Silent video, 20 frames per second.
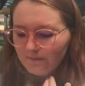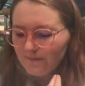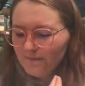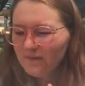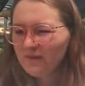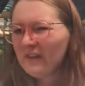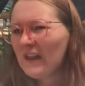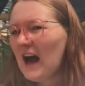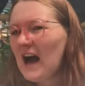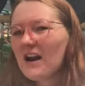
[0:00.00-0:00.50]

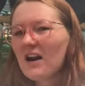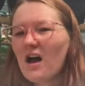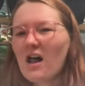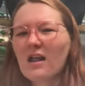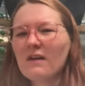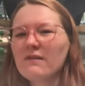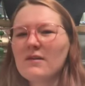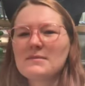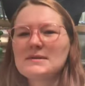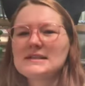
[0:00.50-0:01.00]
Not
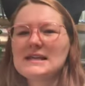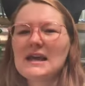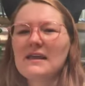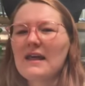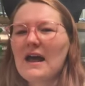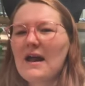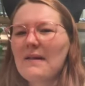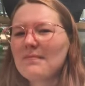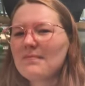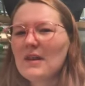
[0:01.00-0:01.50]
all of them say
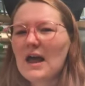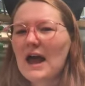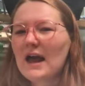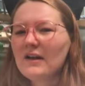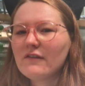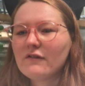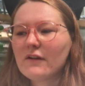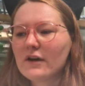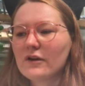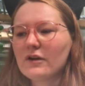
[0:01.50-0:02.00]
that.
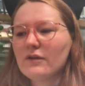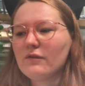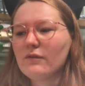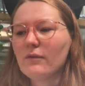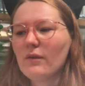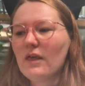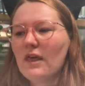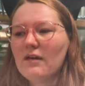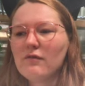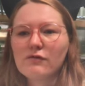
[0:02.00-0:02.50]
I very
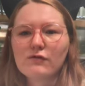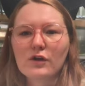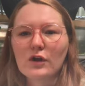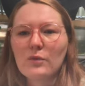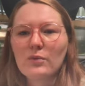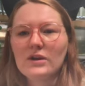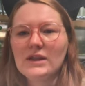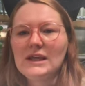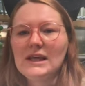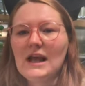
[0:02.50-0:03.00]

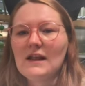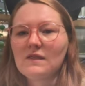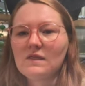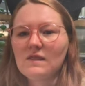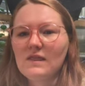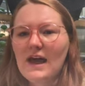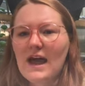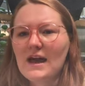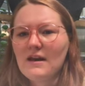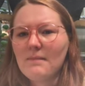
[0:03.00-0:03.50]
infrequently get
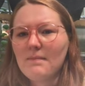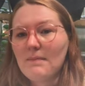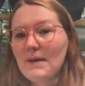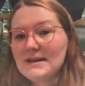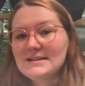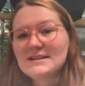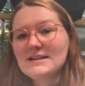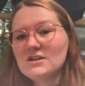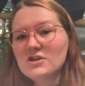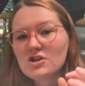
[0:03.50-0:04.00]
that
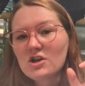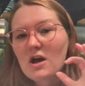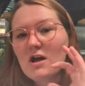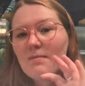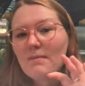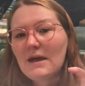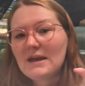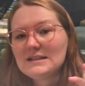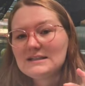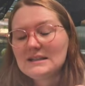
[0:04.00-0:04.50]
message
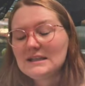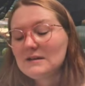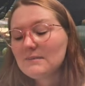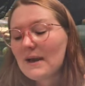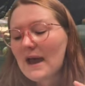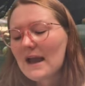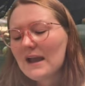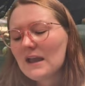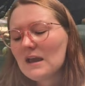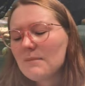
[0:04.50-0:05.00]
on my seed
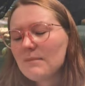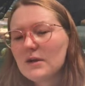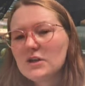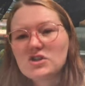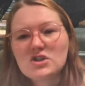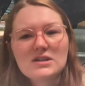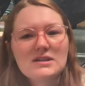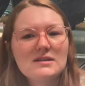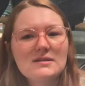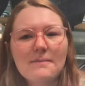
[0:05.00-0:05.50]
packet, but
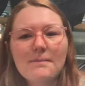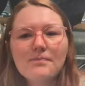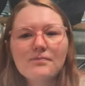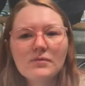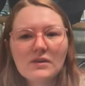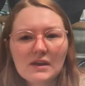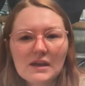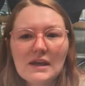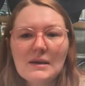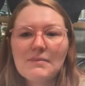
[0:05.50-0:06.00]
just
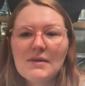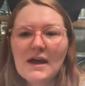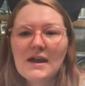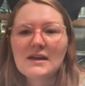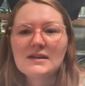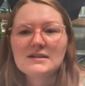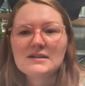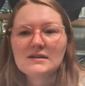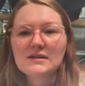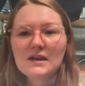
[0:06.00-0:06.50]
keep that
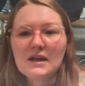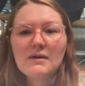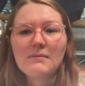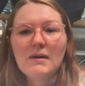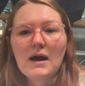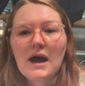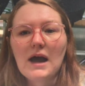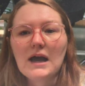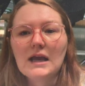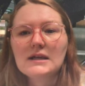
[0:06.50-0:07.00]
in
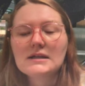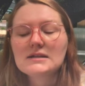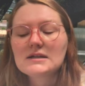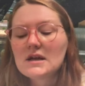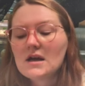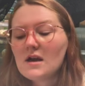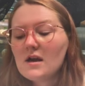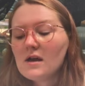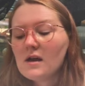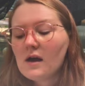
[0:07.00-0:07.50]
mind.
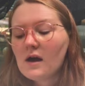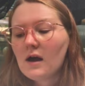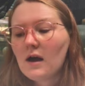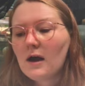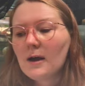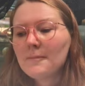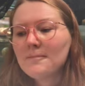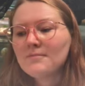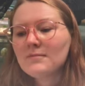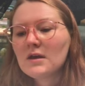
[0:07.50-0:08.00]

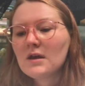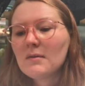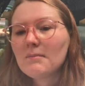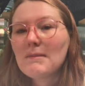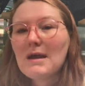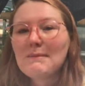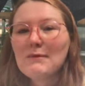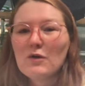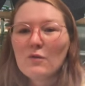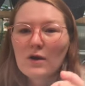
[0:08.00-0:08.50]

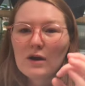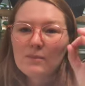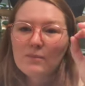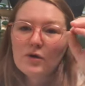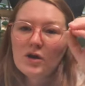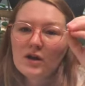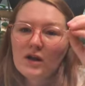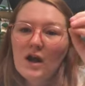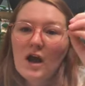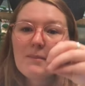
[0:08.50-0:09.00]
Maybe you want to
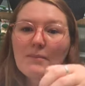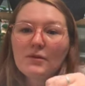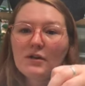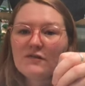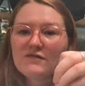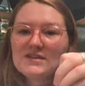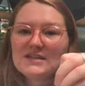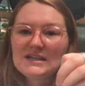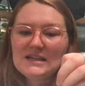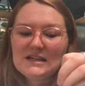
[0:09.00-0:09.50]
put a couple
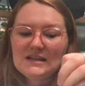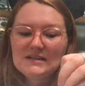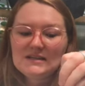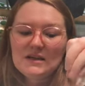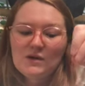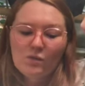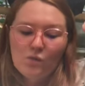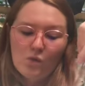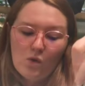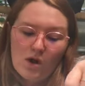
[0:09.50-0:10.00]
of seeds
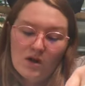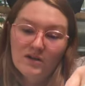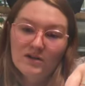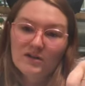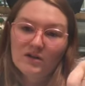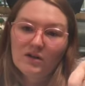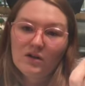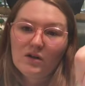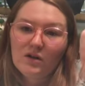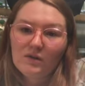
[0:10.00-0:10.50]
in one
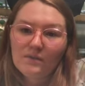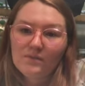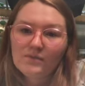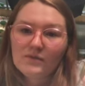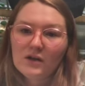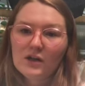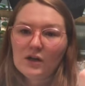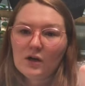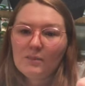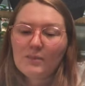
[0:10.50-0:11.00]
little,
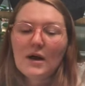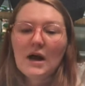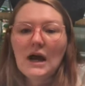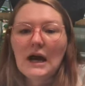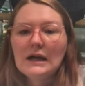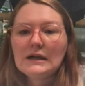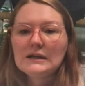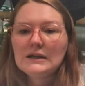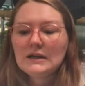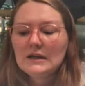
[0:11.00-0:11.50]
pot,